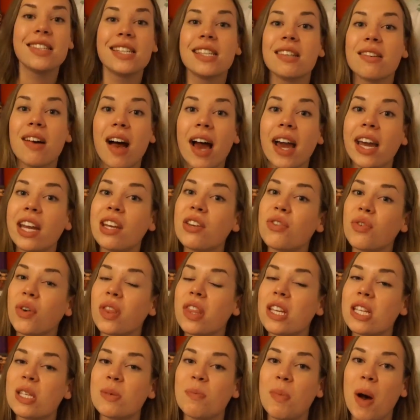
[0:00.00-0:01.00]
Still, I
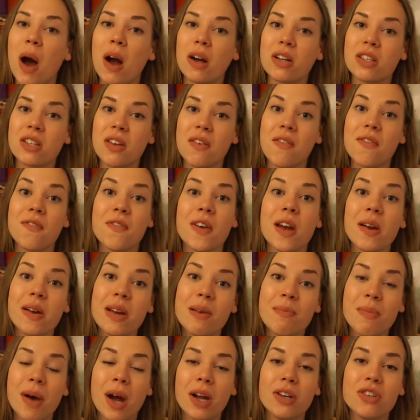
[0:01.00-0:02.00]
enjoyed this box
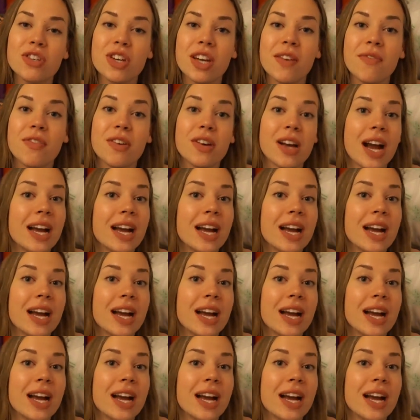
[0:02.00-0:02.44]
very much.